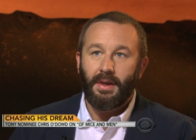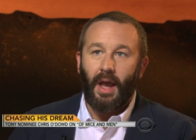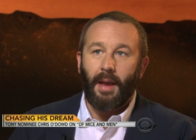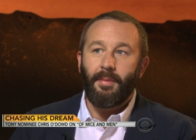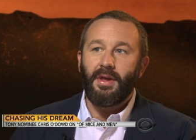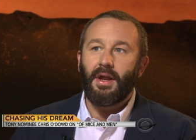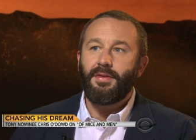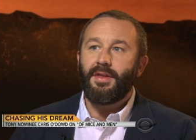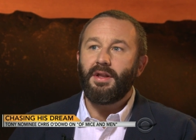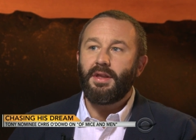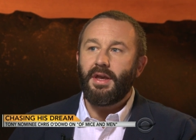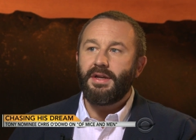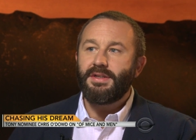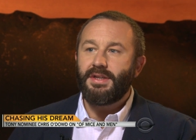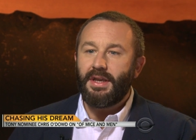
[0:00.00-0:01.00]
I mean, I think
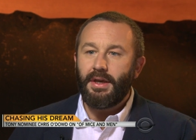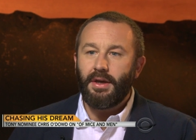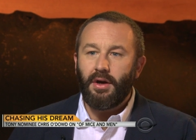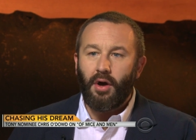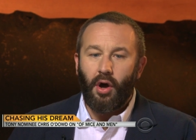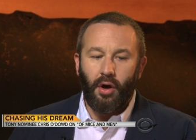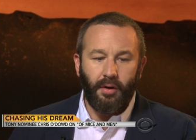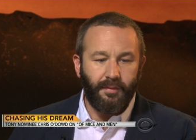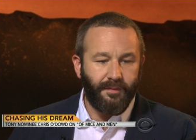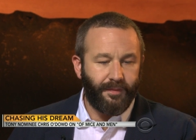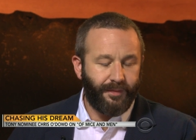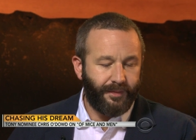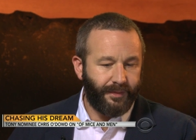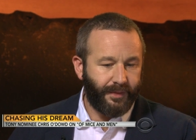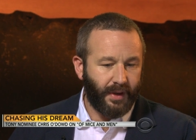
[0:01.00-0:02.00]
the idea
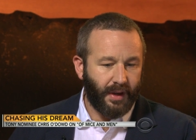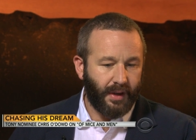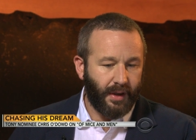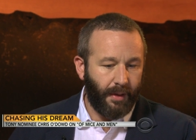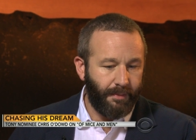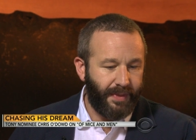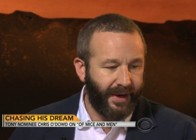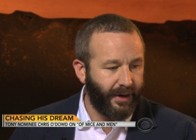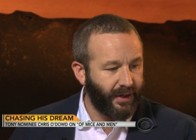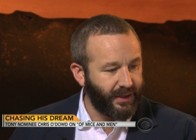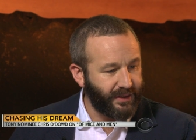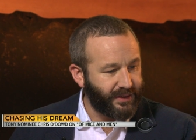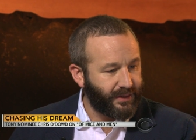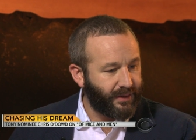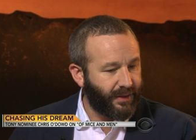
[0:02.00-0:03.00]
of
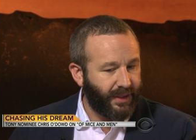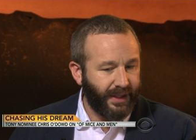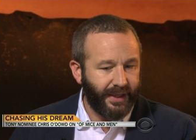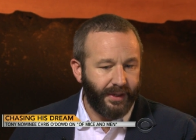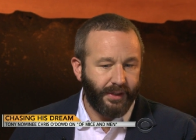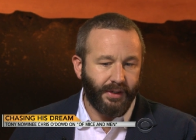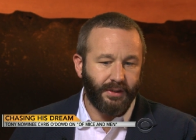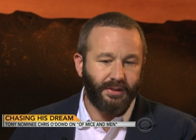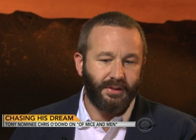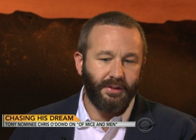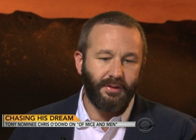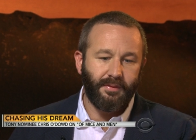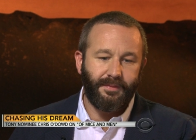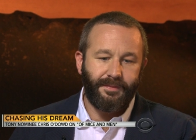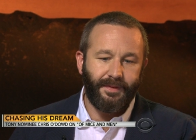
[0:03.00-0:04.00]
comparing theater
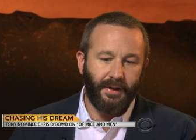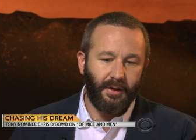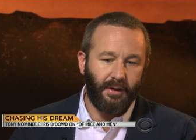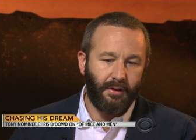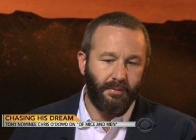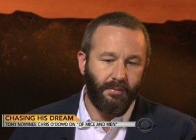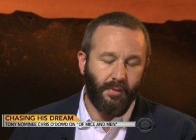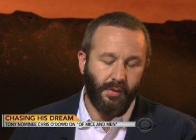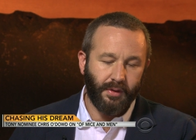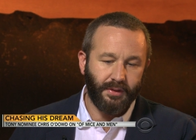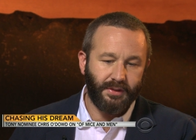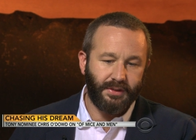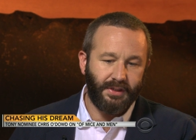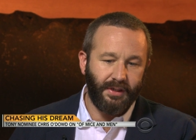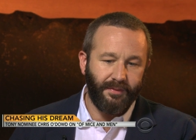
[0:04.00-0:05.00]
to film or
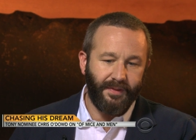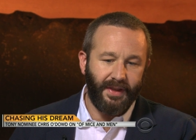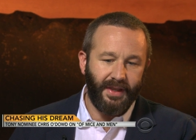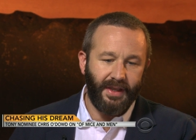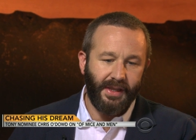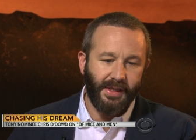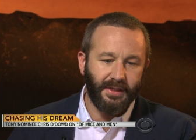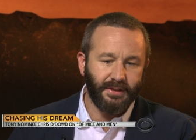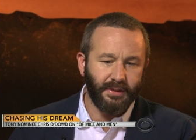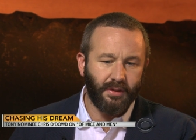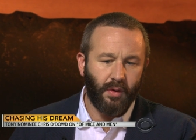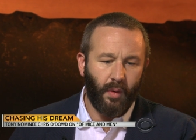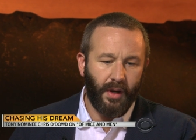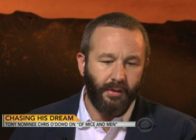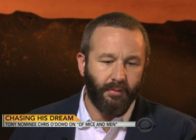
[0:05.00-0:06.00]
TV isn't
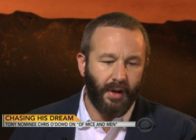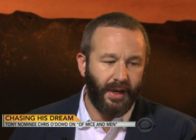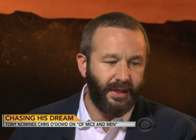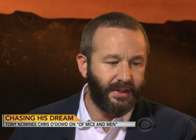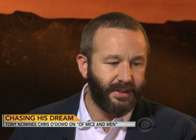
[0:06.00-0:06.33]
quite right.